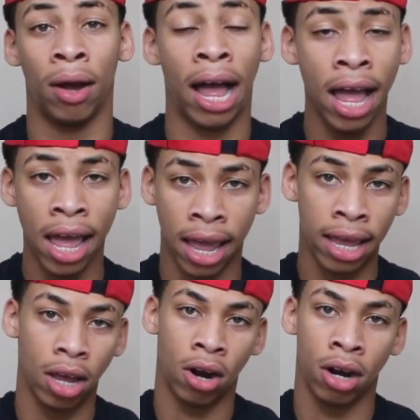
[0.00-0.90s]
I
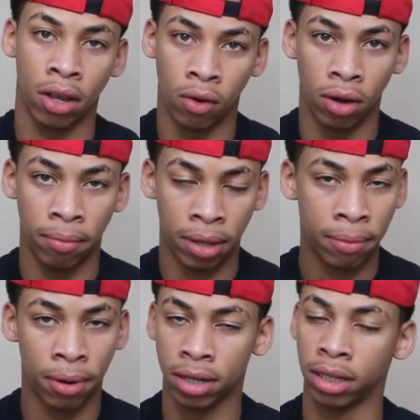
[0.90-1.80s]
hate arguing. Me
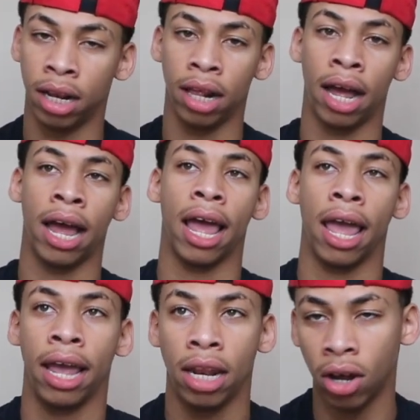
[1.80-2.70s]
personally, I
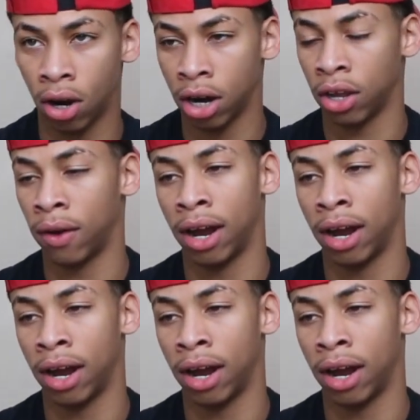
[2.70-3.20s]
hate arguing.